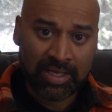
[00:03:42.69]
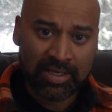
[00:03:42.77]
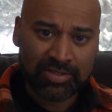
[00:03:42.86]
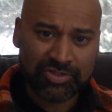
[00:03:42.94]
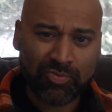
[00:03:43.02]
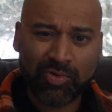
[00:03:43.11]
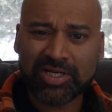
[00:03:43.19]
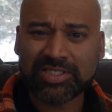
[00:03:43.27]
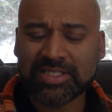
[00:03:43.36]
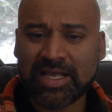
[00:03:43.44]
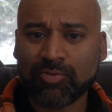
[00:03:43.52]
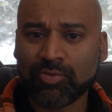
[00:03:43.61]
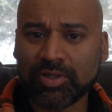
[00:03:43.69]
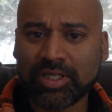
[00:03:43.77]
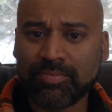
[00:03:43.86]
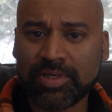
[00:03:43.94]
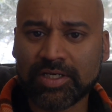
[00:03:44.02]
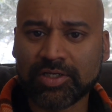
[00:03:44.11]
So what does that
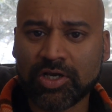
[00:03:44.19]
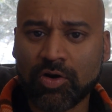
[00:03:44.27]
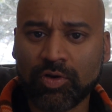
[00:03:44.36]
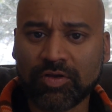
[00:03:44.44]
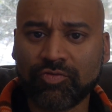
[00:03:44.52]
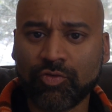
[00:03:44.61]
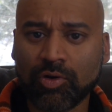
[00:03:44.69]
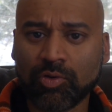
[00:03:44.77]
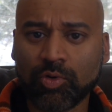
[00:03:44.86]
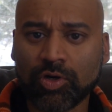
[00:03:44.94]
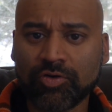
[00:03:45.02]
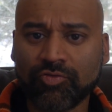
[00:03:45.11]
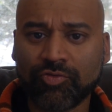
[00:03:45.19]
really mean going forward